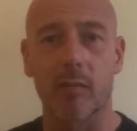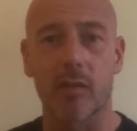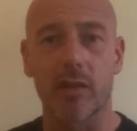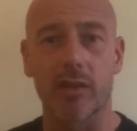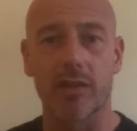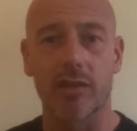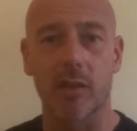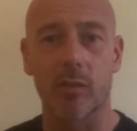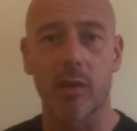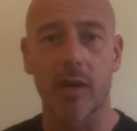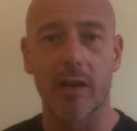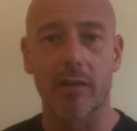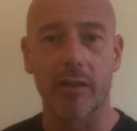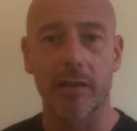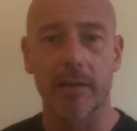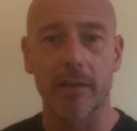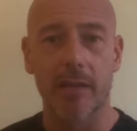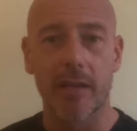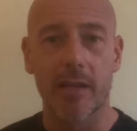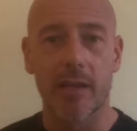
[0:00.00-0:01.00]
monitor
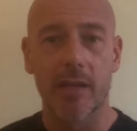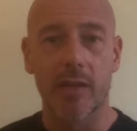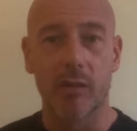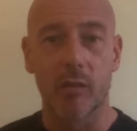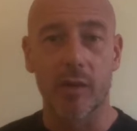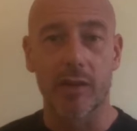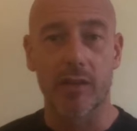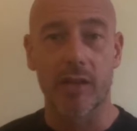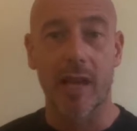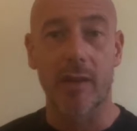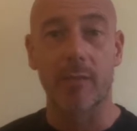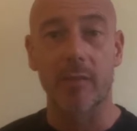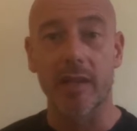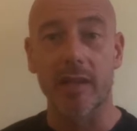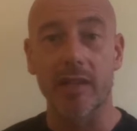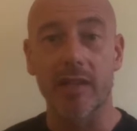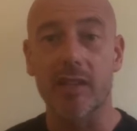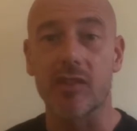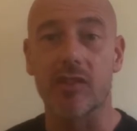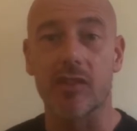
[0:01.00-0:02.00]
wearing, which can be
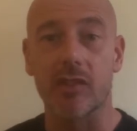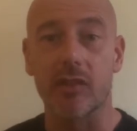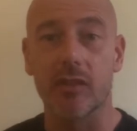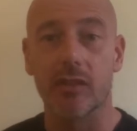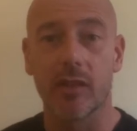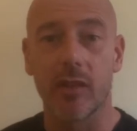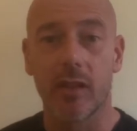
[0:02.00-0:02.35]
an issue.